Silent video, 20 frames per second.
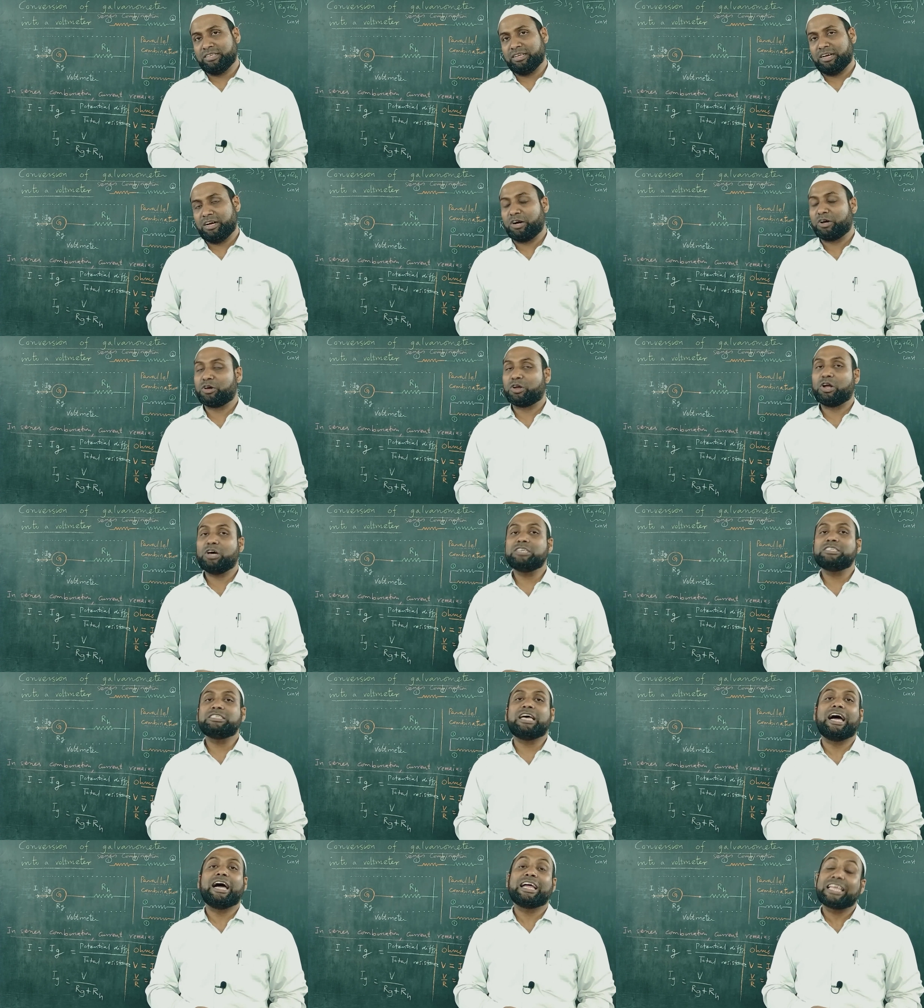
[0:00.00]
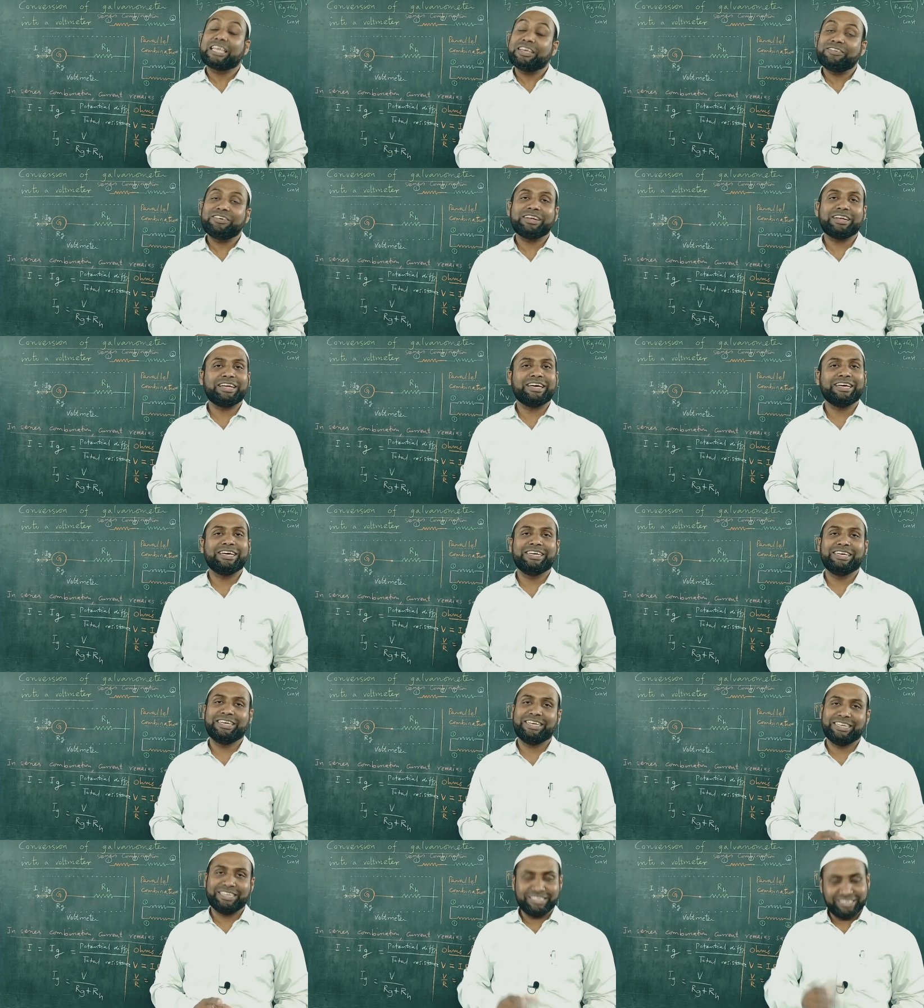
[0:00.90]
across a given
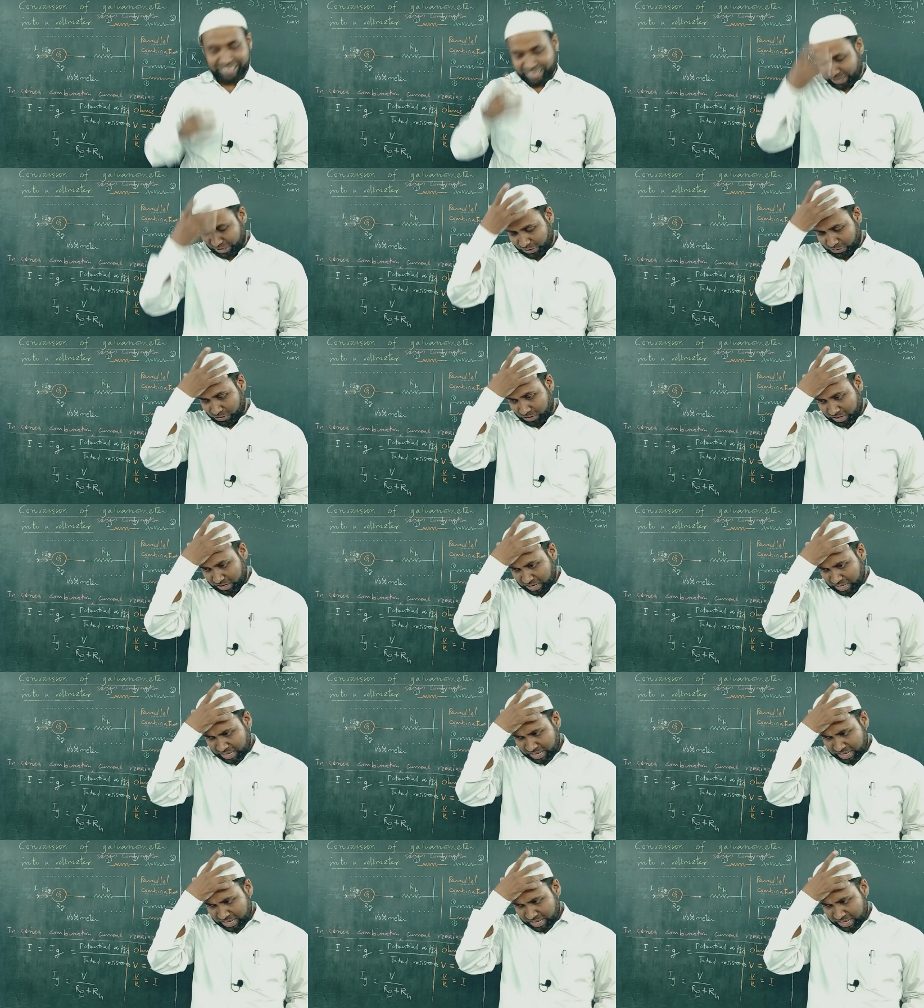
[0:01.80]
circuit.